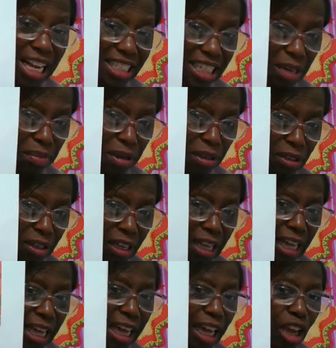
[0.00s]
Casa de pizza.
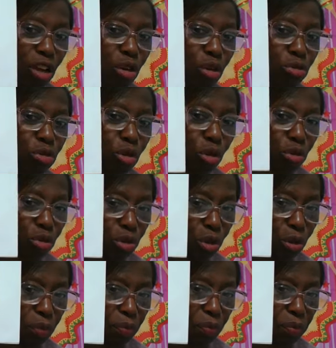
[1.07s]
El
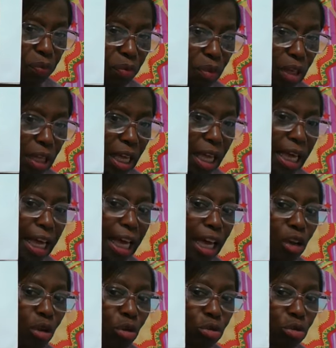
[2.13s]
otoño. El